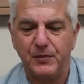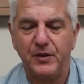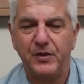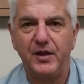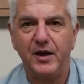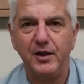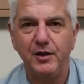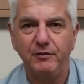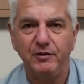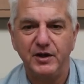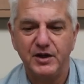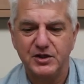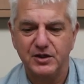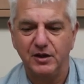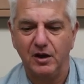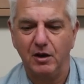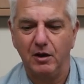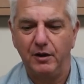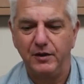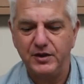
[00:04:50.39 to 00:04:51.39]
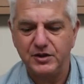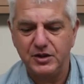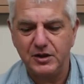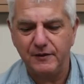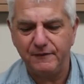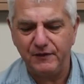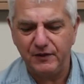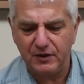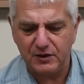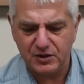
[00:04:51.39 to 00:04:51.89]
The other reason I like this
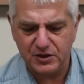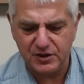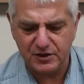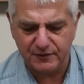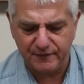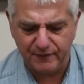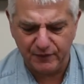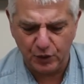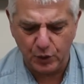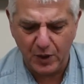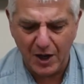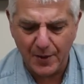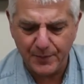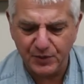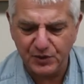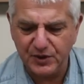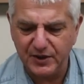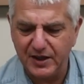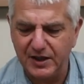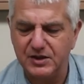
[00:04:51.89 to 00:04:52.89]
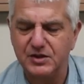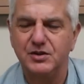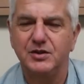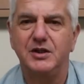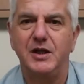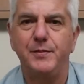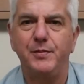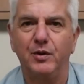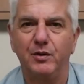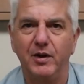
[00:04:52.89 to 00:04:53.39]
is if you happen to get
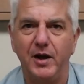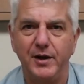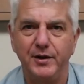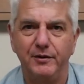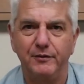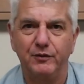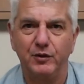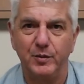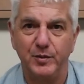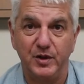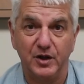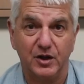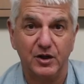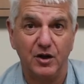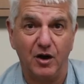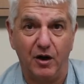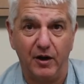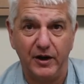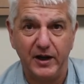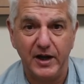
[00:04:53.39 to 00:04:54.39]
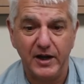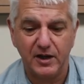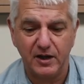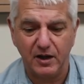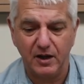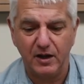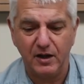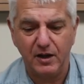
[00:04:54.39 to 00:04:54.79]
separated from your kayak